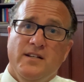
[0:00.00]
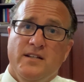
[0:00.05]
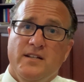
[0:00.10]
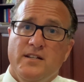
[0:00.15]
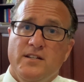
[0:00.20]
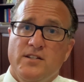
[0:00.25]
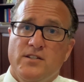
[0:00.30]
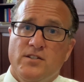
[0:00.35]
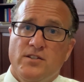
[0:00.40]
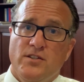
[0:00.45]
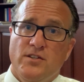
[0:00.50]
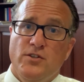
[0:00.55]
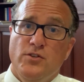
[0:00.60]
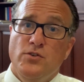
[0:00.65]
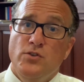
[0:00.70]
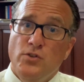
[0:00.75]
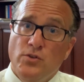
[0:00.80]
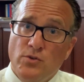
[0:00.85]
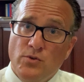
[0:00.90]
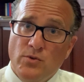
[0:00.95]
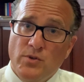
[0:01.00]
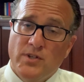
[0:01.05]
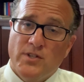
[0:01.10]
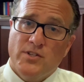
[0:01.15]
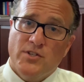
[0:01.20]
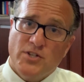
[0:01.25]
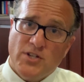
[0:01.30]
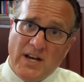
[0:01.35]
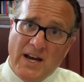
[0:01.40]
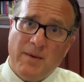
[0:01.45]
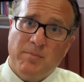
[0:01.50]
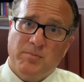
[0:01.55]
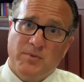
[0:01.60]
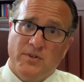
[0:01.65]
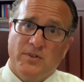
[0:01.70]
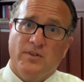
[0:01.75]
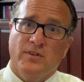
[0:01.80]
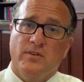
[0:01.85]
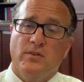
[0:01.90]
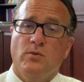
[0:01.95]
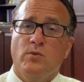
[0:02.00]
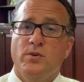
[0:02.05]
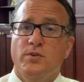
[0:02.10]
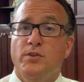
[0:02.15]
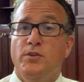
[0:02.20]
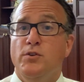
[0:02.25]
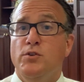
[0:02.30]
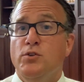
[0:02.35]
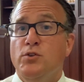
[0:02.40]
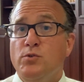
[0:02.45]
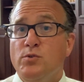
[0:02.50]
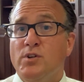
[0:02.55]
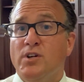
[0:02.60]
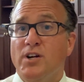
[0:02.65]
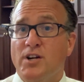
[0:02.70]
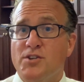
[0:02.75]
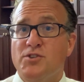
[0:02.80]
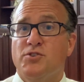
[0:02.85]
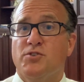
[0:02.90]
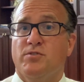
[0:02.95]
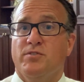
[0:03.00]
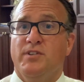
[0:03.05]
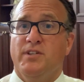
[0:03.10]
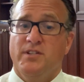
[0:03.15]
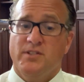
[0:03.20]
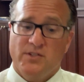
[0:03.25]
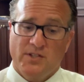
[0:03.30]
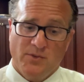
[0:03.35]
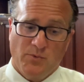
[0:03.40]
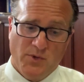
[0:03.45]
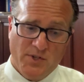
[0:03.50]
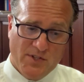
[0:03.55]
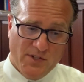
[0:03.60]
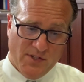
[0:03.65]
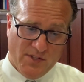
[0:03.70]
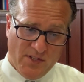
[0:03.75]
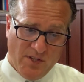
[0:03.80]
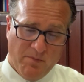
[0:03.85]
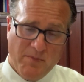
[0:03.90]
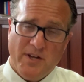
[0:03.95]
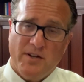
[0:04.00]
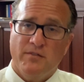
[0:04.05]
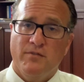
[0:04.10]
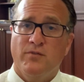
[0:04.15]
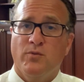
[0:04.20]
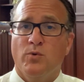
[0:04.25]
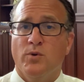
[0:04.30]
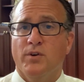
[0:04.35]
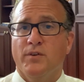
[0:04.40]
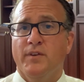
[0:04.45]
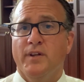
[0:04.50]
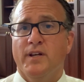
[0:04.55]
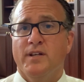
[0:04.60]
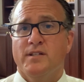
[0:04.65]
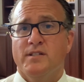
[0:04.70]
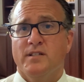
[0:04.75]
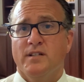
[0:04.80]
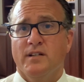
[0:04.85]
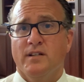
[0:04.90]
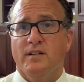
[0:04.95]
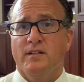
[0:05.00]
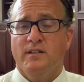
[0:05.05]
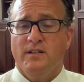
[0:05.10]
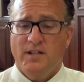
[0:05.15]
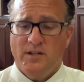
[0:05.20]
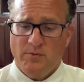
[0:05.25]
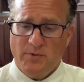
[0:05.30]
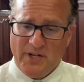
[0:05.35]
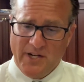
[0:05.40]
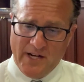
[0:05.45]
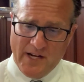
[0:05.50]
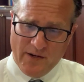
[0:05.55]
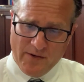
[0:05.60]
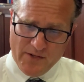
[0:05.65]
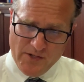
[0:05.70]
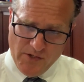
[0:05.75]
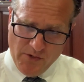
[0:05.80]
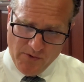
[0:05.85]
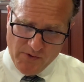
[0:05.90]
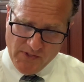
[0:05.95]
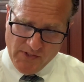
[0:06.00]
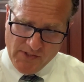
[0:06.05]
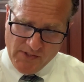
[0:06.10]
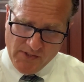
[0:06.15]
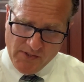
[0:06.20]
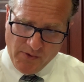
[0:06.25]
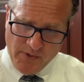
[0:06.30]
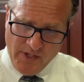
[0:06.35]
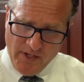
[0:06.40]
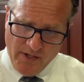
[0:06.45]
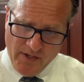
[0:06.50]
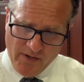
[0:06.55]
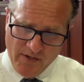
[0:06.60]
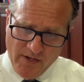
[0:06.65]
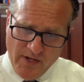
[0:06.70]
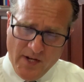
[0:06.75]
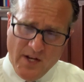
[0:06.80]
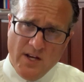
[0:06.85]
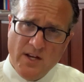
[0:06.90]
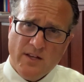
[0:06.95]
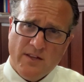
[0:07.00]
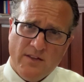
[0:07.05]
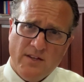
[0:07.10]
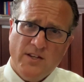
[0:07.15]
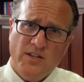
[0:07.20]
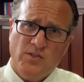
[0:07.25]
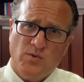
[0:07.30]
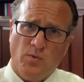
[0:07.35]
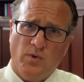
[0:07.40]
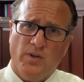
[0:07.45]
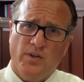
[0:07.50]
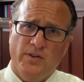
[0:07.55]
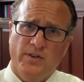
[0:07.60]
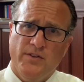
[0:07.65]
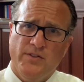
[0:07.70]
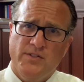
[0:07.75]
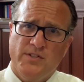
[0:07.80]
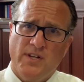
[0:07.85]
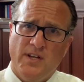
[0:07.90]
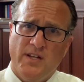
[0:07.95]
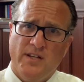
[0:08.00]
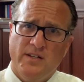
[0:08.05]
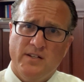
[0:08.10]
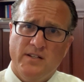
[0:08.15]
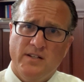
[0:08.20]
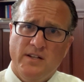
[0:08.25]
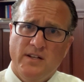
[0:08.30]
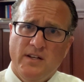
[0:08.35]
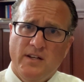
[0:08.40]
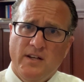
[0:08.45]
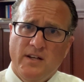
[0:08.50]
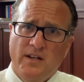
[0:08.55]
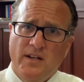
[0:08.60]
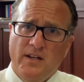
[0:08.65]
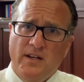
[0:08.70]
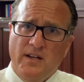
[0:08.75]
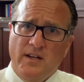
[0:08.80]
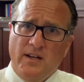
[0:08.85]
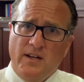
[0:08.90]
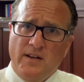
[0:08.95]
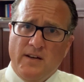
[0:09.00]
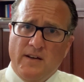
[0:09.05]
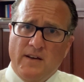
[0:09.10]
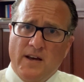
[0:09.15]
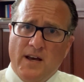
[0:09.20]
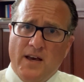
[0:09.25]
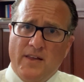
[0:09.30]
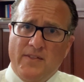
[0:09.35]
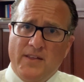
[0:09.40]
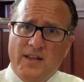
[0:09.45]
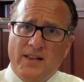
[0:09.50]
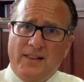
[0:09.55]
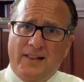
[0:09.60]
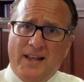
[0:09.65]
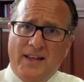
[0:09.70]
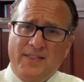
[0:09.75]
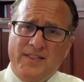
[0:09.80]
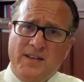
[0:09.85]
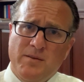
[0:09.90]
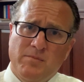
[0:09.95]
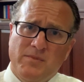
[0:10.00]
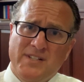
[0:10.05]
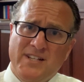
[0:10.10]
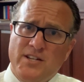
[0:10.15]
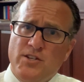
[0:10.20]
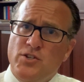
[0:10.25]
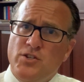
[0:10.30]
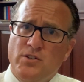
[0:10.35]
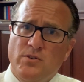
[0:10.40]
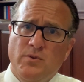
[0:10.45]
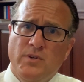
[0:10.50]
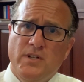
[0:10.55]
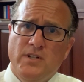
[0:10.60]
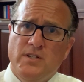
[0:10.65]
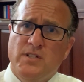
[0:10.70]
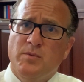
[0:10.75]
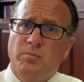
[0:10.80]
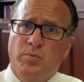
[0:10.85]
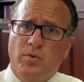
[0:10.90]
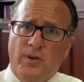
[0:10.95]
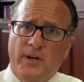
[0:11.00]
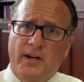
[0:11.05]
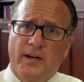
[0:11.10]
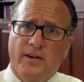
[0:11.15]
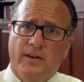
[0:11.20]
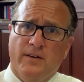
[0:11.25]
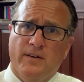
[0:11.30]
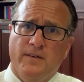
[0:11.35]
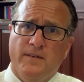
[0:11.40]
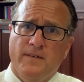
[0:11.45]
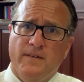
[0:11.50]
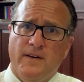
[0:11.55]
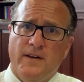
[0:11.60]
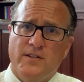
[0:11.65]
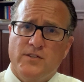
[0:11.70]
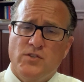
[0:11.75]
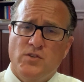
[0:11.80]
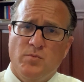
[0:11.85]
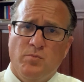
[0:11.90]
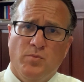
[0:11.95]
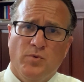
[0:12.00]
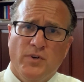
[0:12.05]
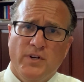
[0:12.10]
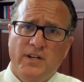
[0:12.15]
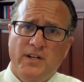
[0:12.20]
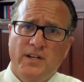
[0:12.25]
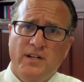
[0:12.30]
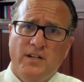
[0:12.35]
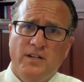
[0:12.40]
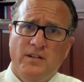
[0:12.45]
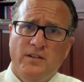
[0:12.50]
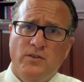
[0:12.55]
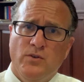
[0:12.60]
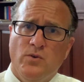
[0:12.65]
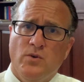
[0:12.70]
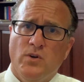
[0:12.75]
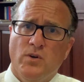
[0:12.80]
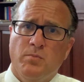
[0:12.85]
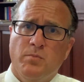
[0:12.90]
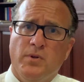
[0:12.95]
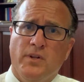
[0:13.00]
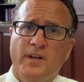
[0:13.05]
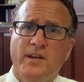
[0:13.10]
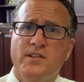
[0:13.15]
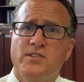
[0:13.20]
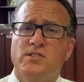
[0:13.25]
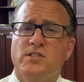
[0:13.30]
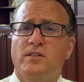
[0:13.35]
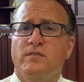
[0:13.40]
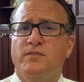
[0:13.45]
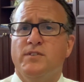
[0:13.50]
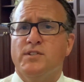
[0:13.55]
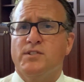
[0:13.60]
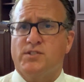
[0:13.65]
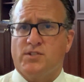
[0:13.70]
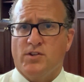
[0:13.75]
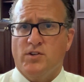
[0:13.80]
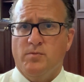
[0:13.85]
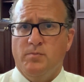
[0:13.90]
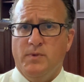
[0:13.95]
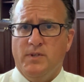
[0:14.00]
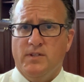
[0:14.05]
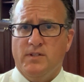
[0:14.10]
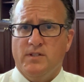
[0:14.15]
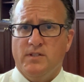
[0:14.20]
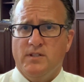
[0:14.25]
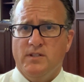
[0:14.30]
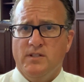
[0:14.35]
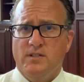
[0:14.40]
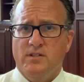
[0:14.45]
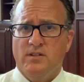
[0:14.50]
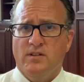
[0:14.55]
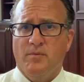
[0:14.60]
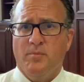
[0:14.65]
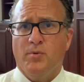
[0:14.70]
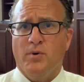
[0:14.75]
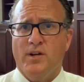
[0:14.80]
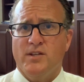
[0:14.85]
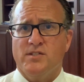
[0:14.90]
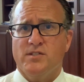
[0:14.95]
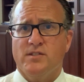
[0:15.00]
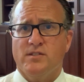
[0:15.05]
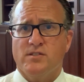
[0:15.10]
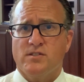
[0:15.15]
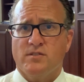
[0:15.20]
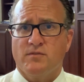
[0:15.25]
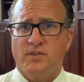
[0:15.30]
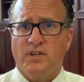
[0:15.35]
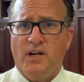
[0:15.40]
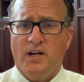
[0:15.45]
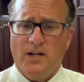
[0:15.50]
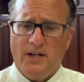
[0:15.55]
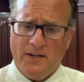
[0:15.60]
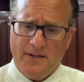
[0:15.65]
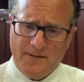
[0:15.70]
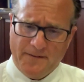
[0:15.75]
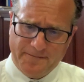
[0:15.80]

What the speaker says: into the new chapter or the new country, which is the metaphor that Henry Nouwen uses. So hear these words and then let them lead you into prayer as you bring your place of discernment into the presence of God.